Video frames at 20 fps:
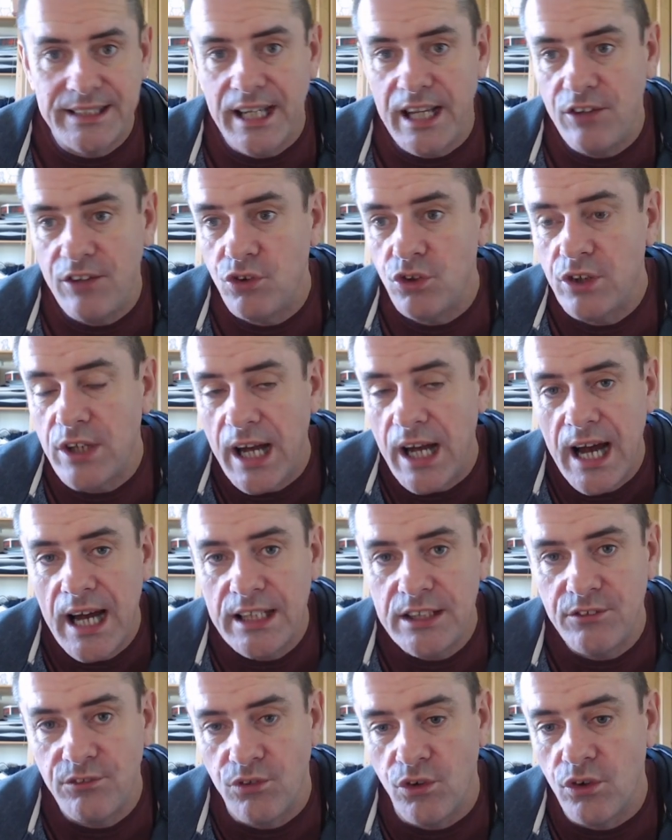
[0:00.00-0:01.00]
if you can't
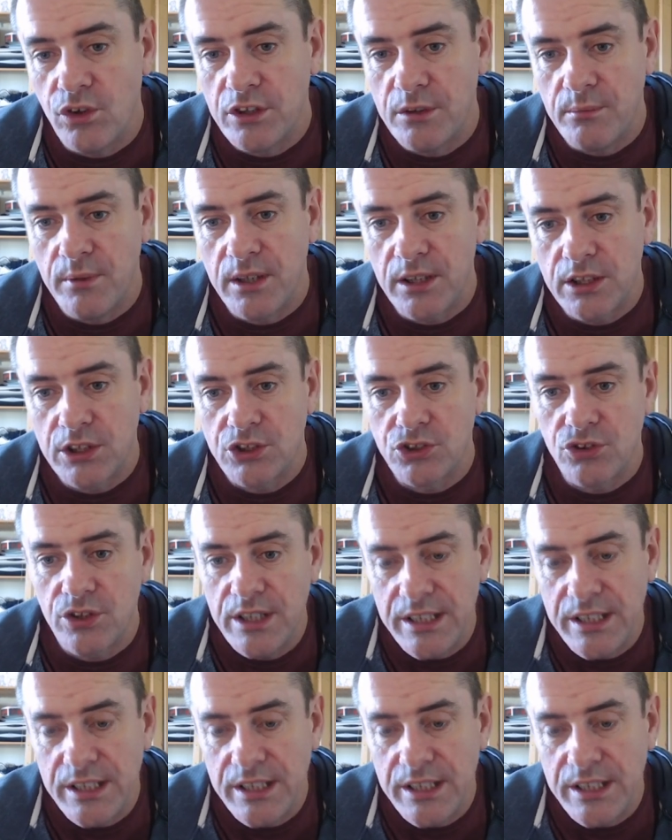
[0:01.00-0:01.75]
afford the Model 3,